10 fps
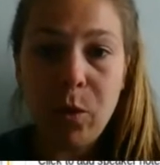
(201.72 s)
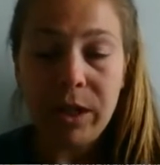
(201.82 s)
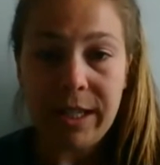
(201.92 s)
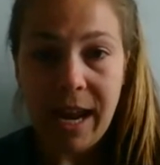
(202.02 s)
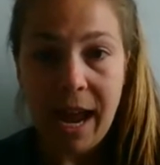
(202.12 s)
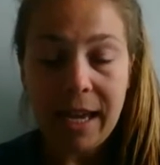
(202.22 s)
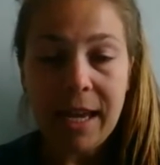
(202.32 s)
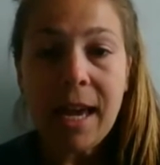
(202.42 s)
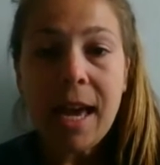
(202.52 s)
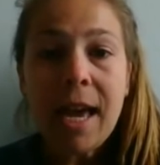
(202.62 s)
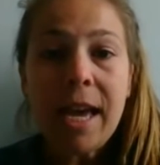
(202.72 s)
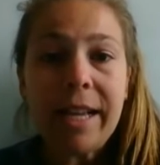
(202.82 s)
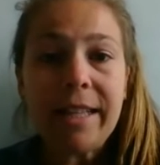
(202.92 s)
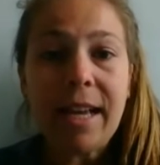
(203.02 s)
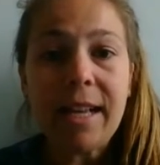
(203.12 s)
for today.
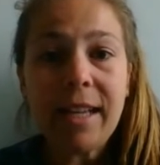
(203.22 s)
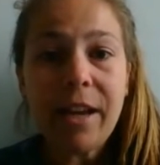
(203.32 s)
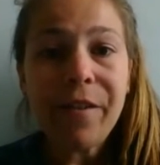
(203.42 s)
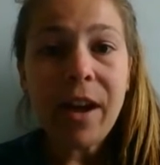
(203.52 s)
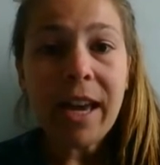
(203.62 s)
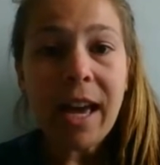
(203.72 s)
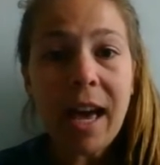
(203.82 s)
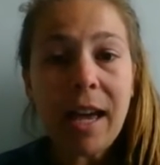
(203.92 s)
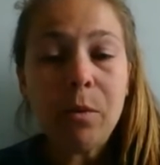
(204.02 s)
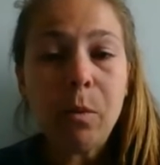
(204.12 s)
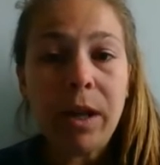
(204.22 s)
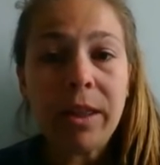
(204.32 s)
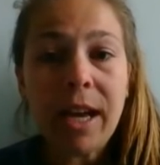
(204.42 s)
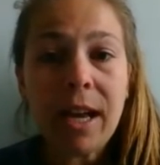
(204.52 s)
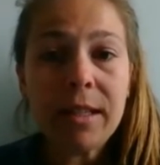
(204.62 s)
It says, if I had
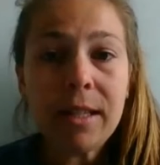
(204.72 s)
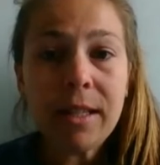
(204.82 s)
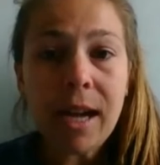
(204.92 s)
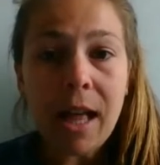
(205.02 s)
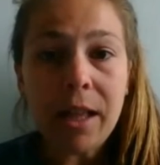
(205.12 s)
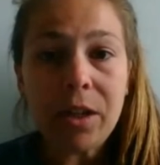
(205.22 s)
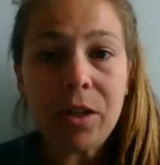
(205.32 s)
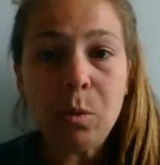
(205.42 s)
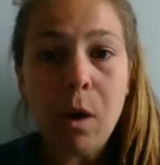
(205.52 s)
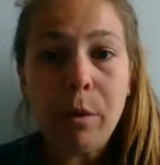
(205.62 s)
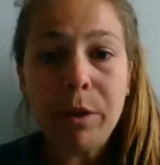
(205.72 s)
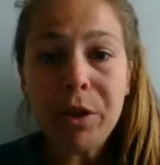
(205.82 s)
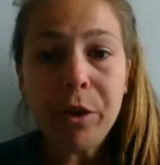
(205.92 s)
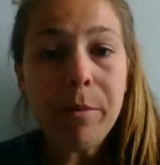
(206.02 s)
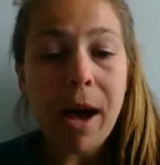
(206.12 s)
$1,000, what
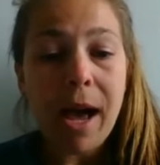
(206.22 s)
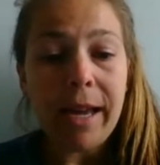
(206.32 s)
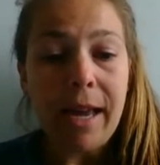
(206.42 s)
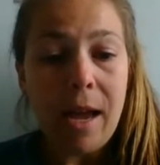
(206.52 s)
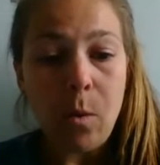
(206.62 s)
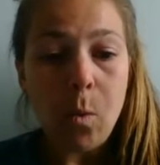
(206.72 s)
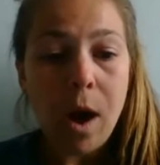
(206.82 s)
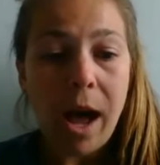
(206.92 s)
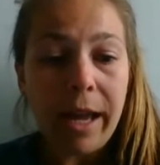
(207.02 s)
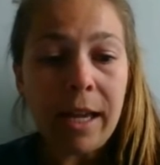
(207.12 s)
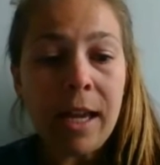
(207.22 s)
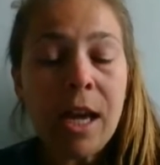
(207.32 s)
would you buy and why?